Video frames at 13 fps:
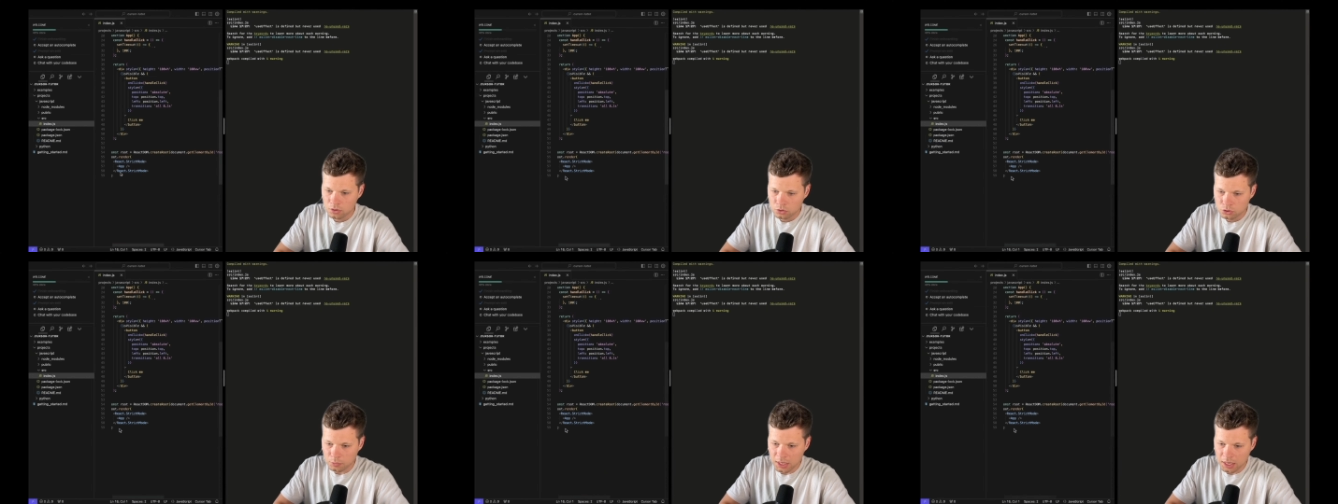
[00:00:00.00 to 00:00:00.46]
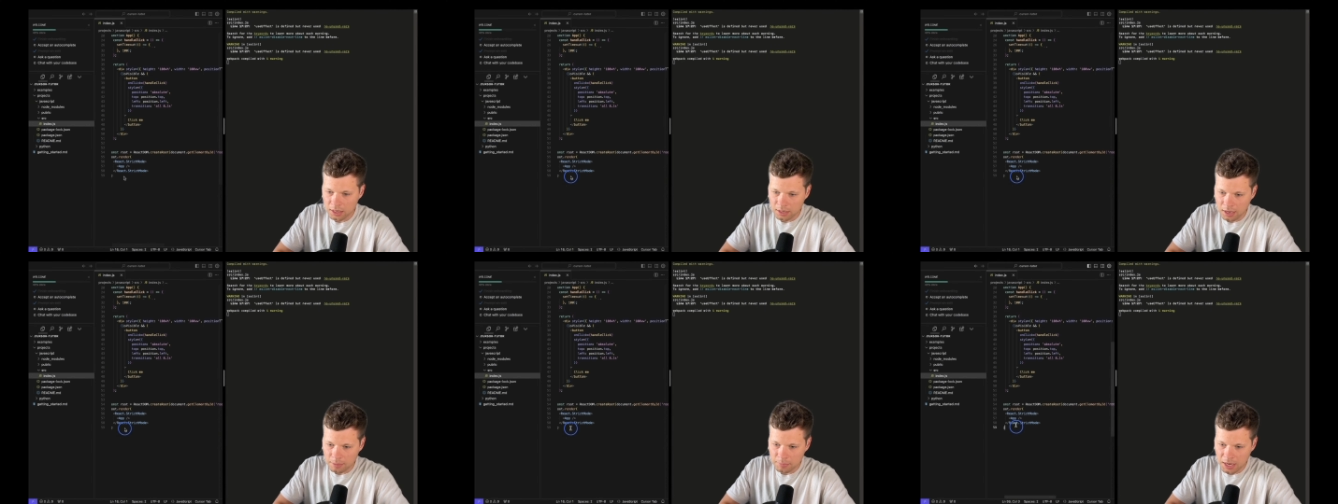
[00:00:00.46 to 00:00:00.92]
So
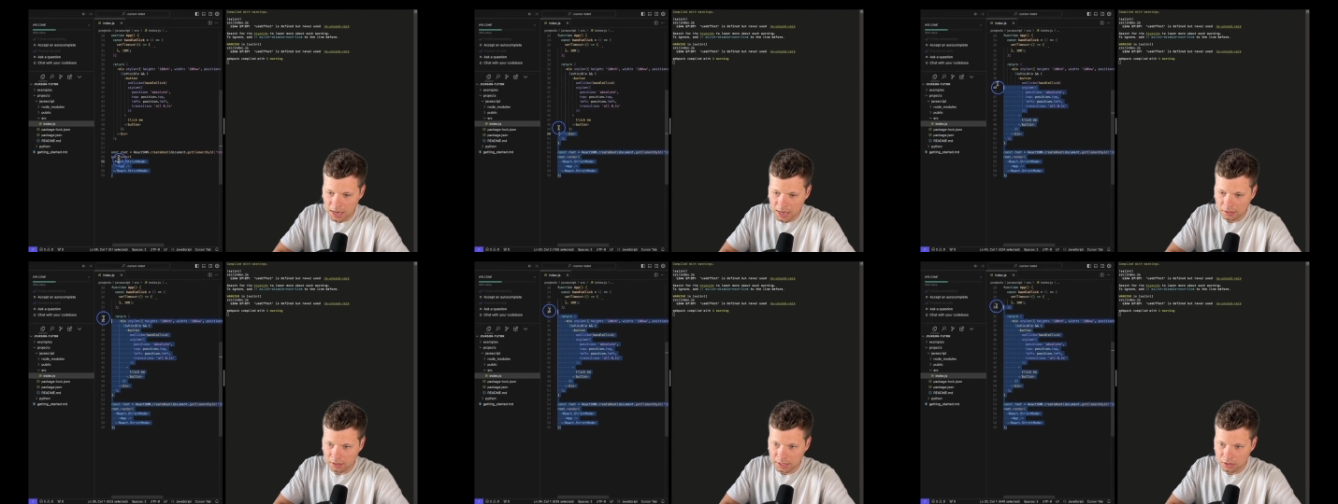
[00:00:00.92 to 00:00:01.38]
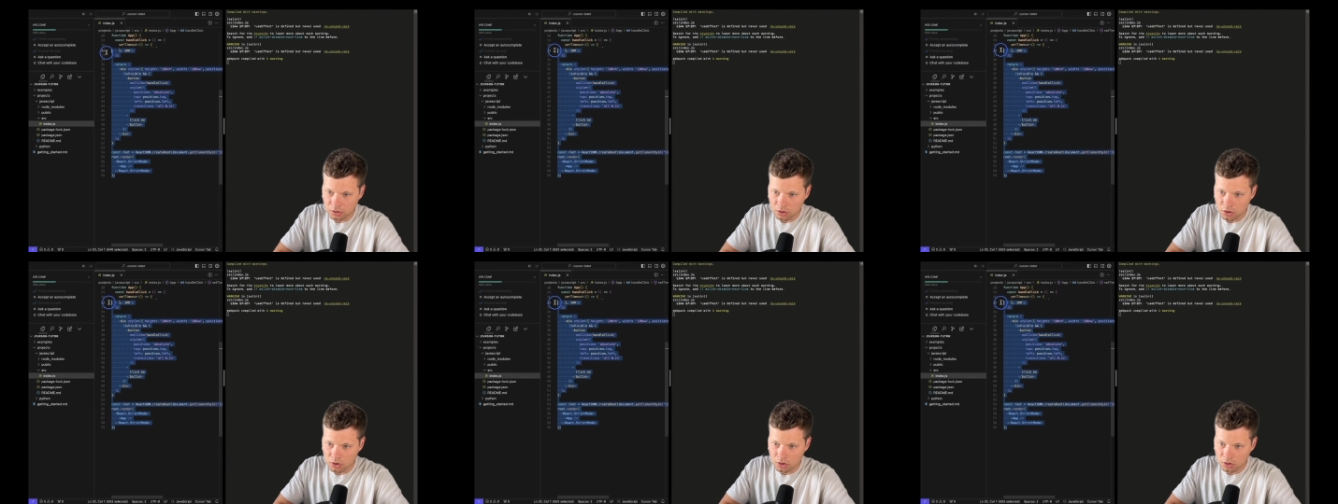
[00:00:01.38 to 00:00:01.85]
again, I'm gonna highlight
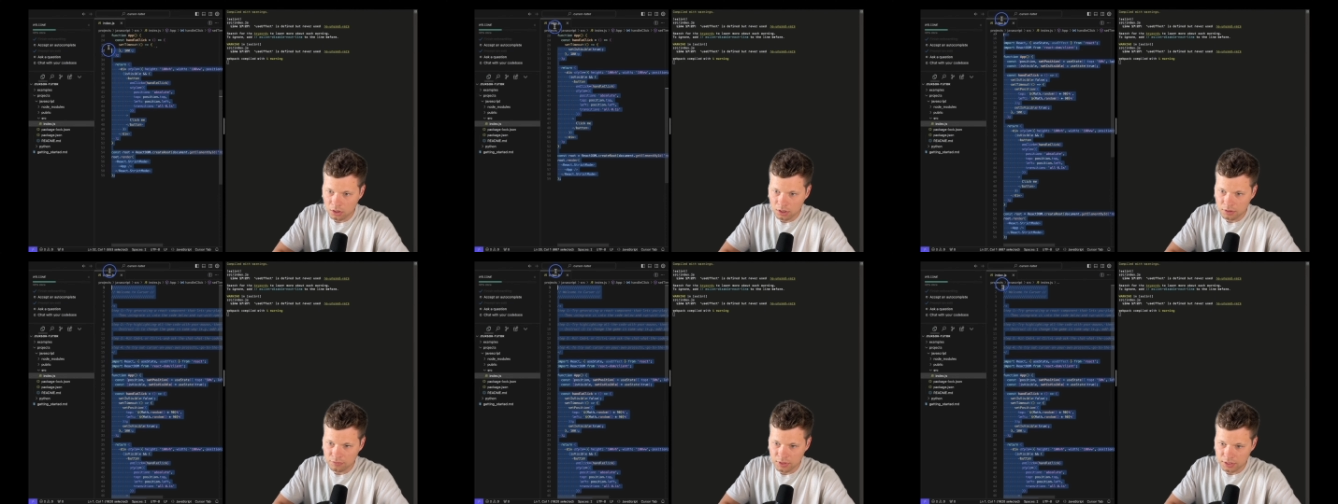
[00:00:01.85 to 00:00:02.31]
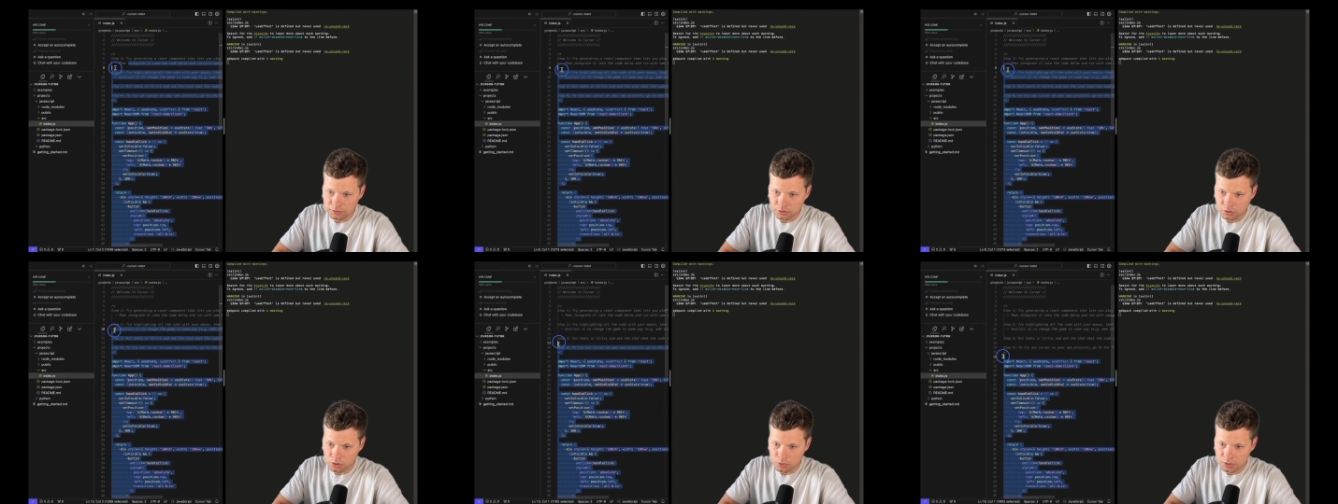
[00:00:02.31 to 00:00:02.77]
all of this
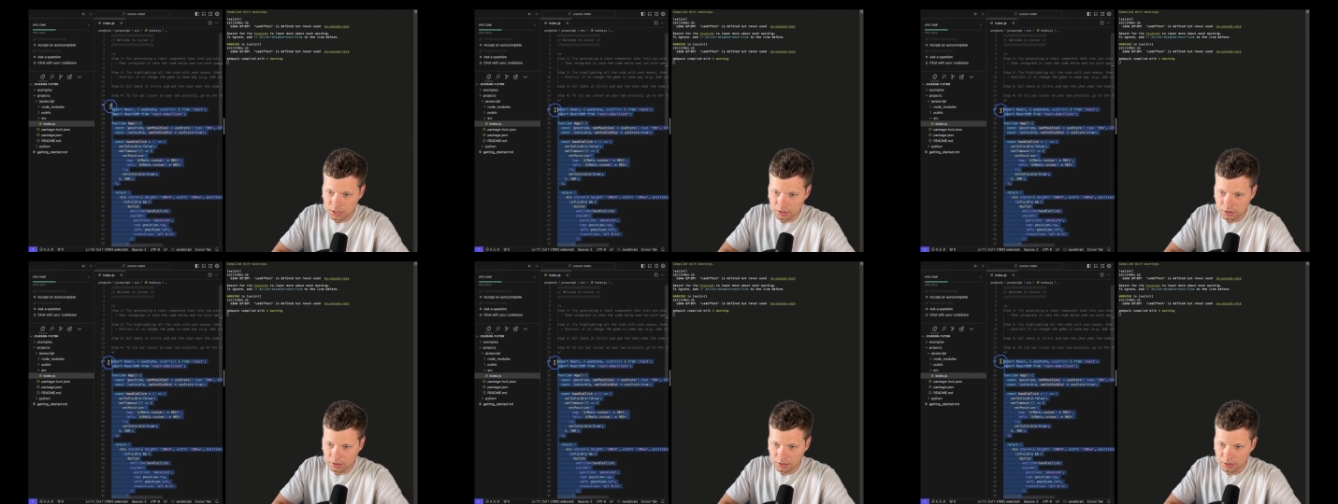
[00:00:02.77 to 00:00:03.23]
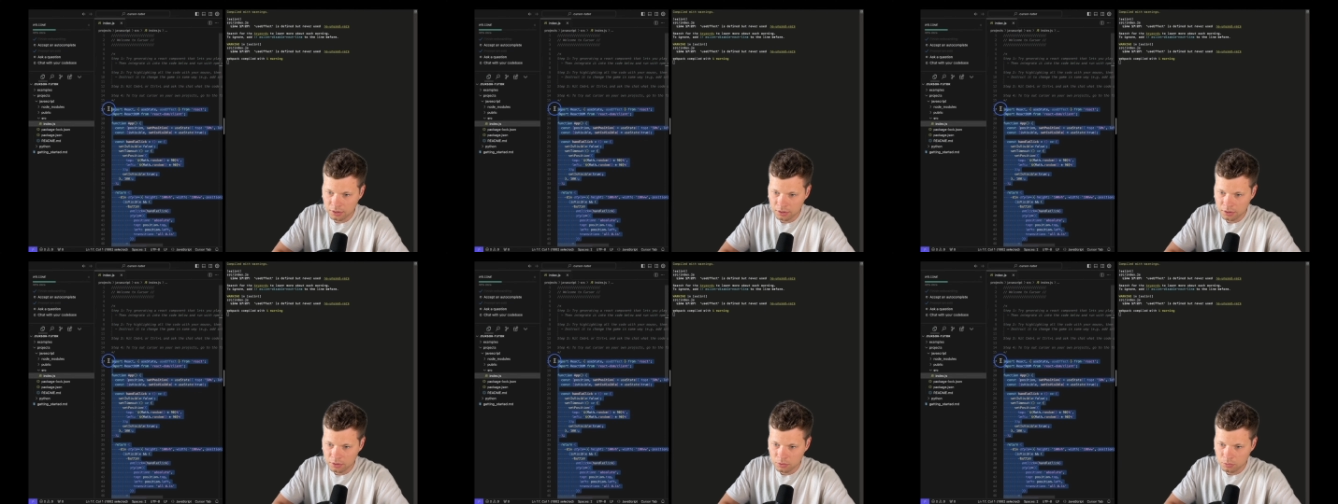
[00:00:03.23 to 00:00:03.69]
code here.
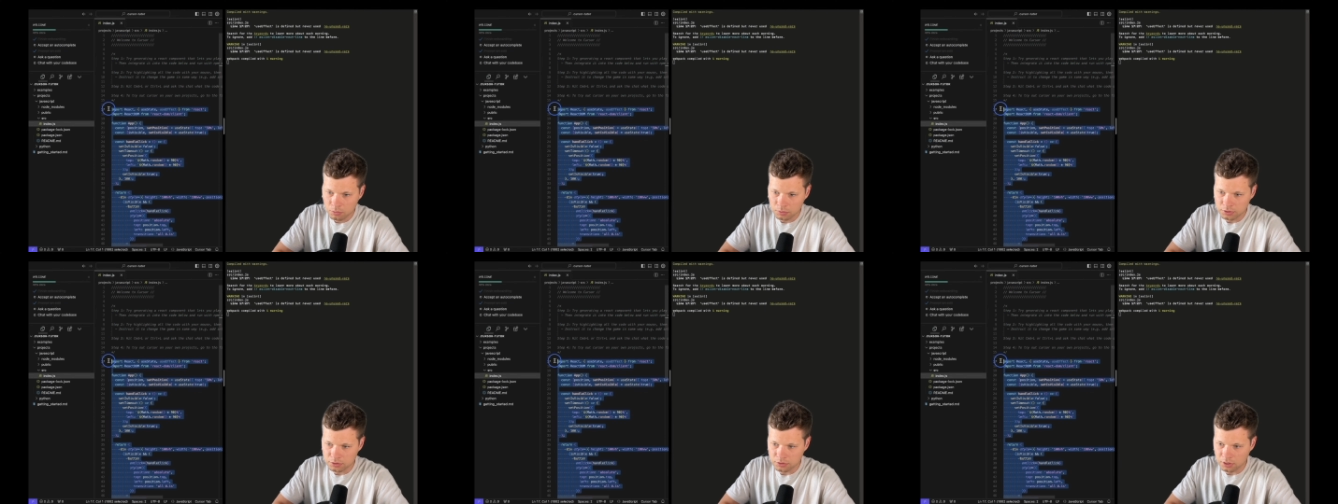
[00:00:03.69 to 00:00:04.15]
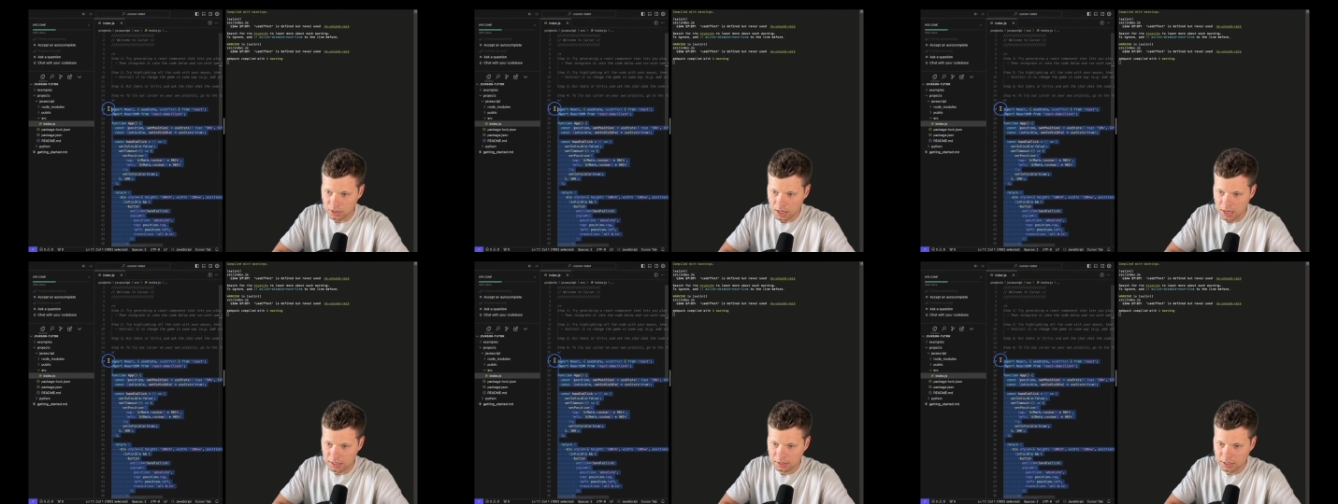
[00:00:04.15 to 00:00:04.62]
Once it's all
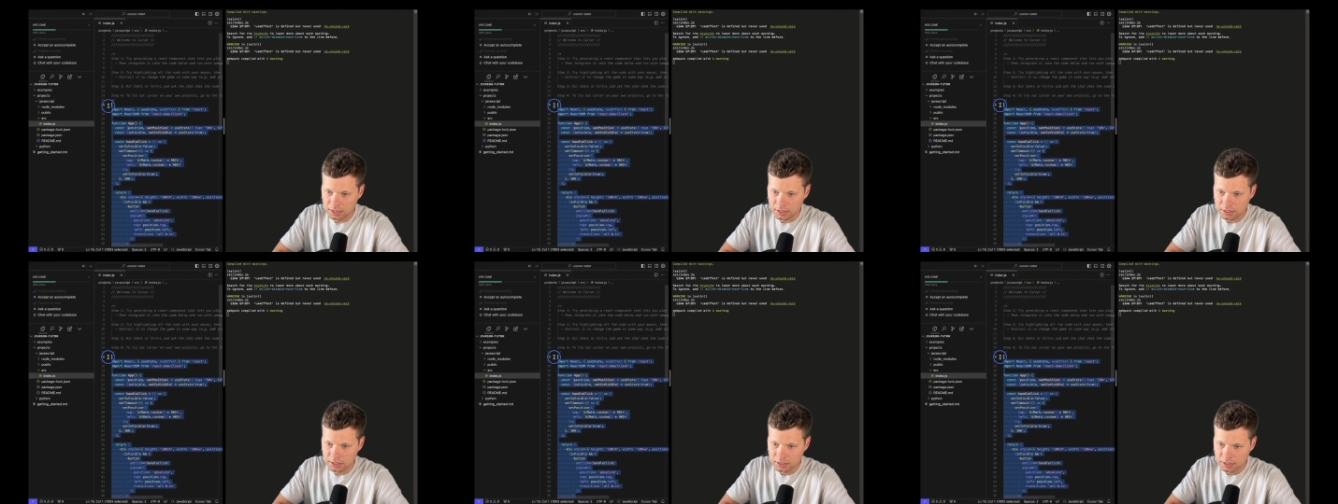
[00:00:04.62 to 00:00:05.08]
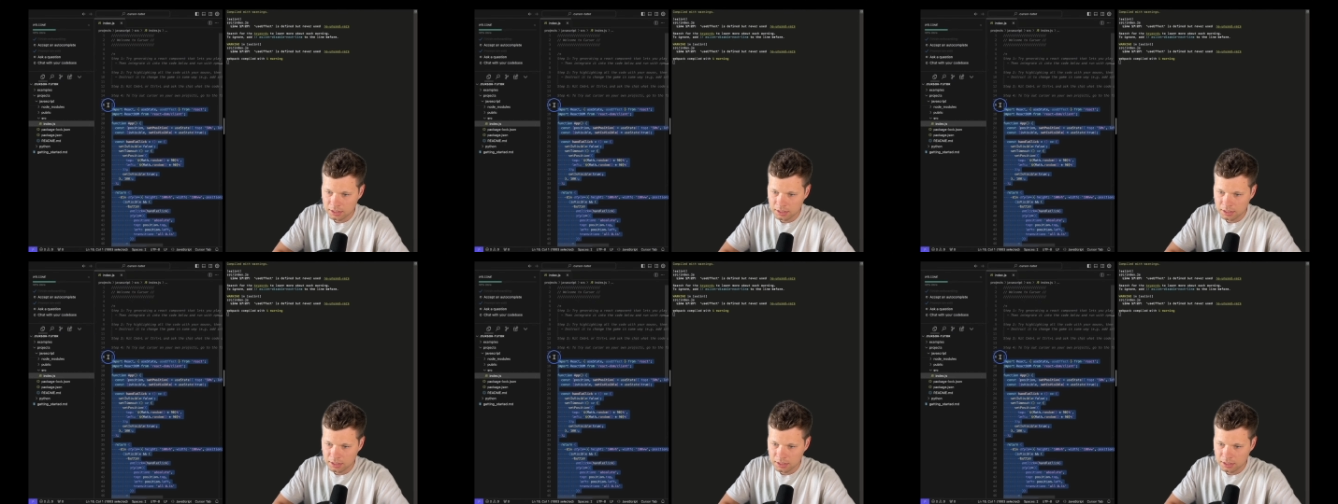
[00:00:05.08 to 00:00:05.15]
highlighted,